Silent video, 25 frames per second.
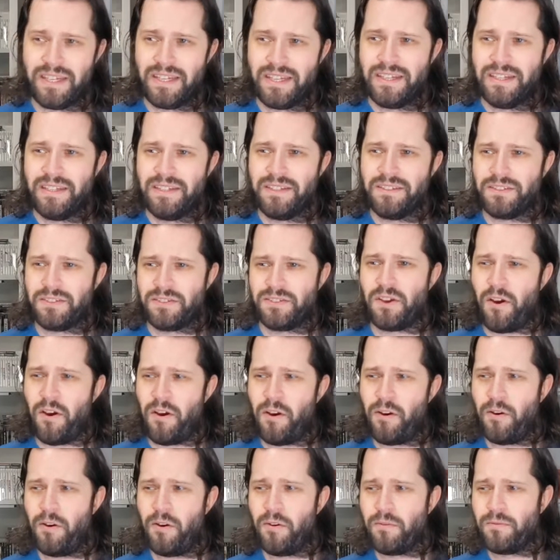
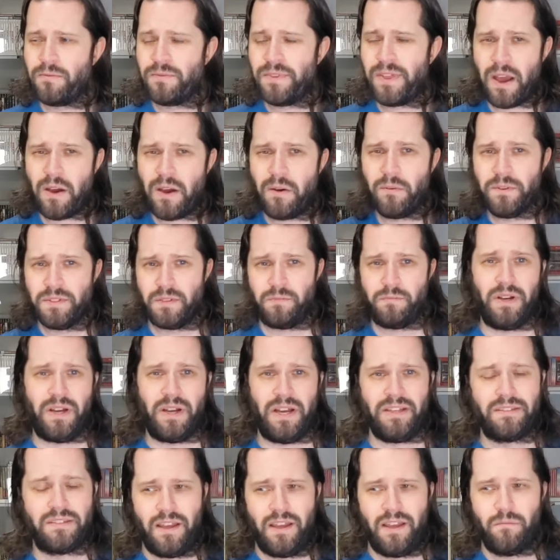So that one's
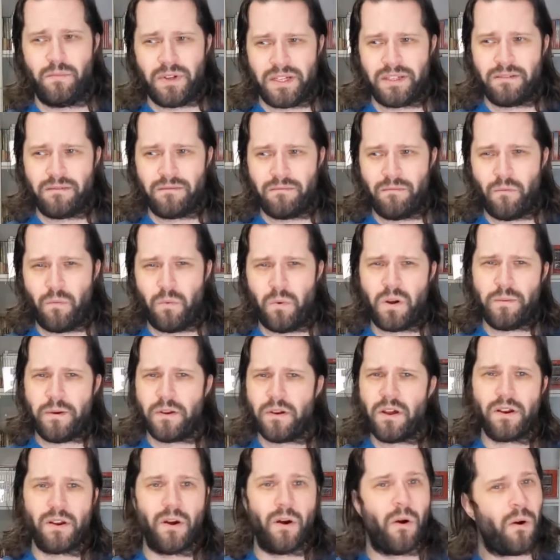bust. But what
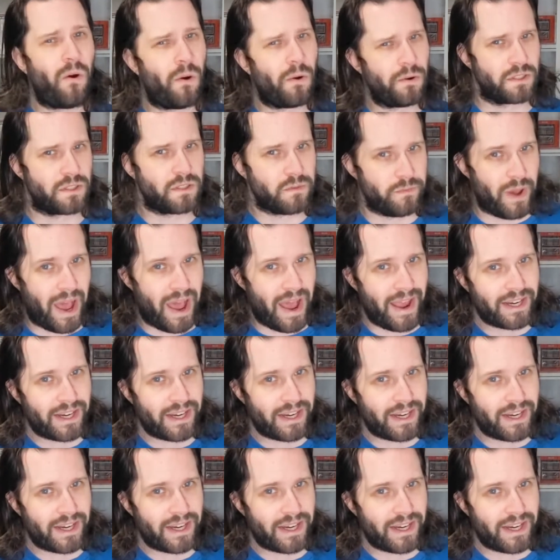about on horseback?